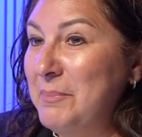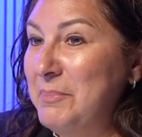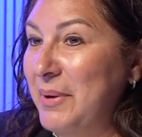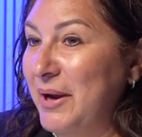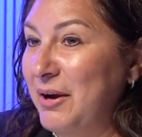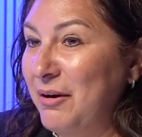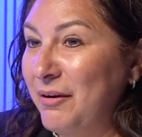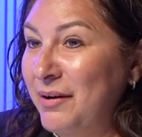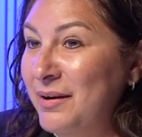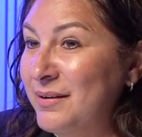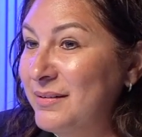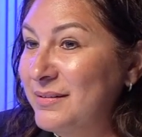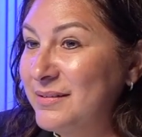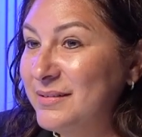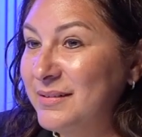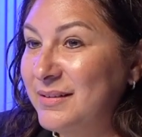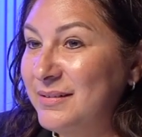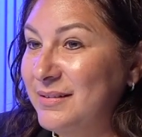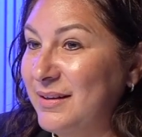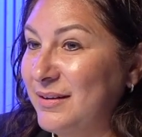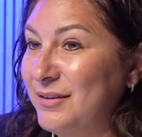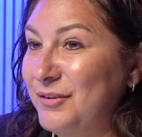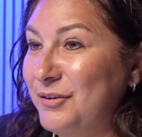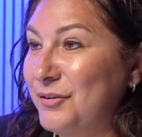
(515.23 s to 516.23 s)
parents
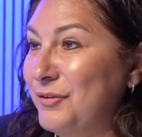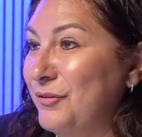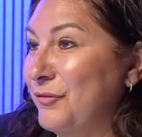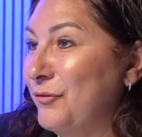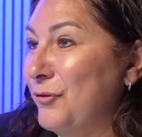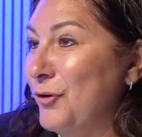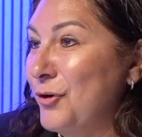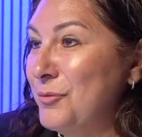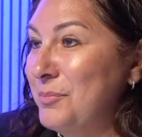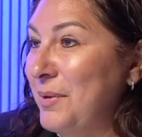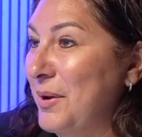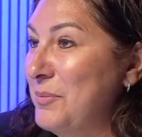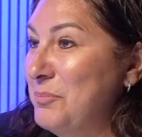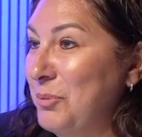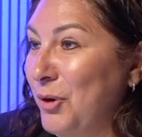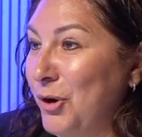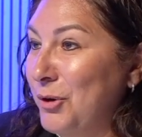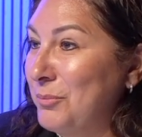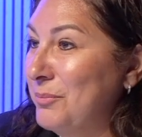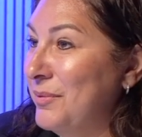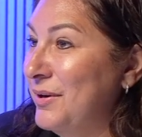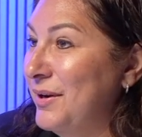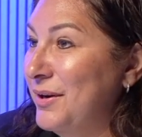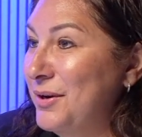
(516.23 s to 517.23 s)
because I couldn't afford my
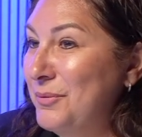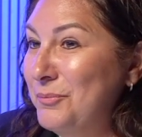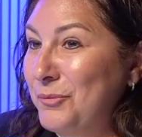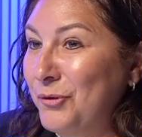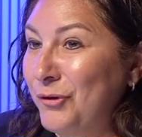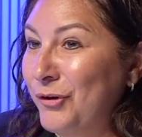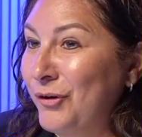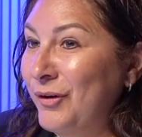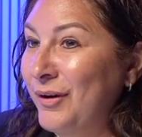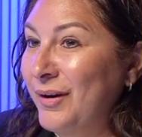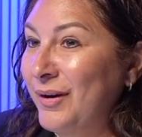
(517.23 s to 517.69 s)
apartment anymore.